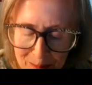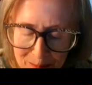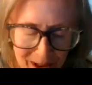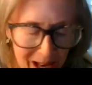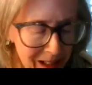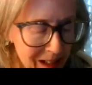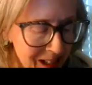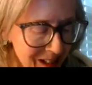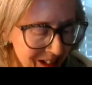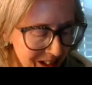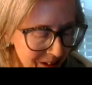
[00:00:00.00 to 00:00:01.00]
Meg
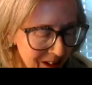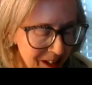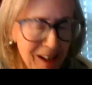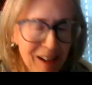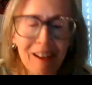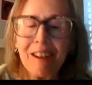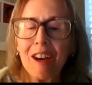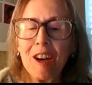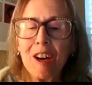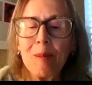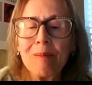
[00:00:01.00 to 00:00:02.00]
and Cynthia.
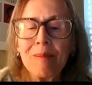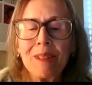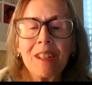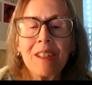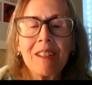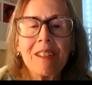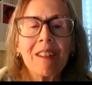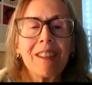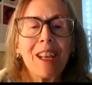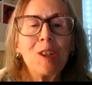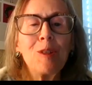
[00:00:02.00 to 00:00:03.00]

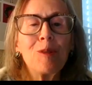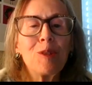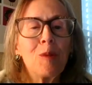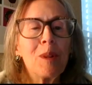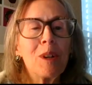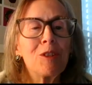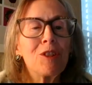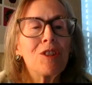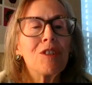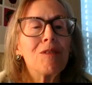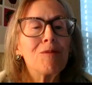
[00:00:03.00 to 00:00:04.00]
Thank you so
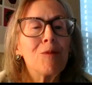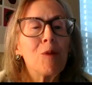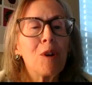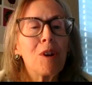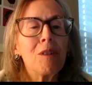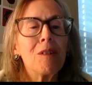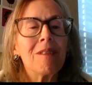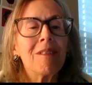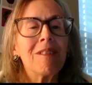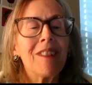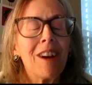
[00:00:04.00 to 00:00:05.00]
much for
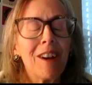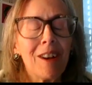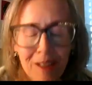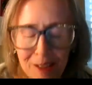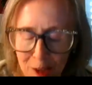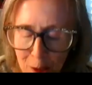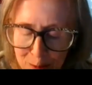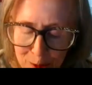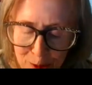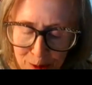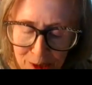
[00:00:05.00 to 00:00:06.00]
this
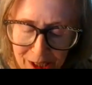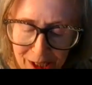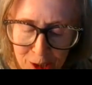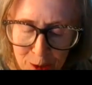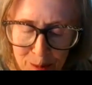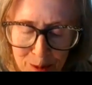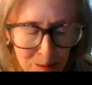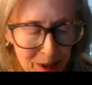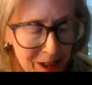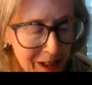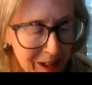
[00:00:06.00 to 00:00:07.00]
opportunity to be
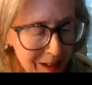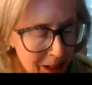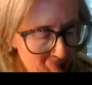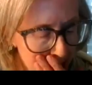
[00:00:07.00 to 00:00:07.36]
reading.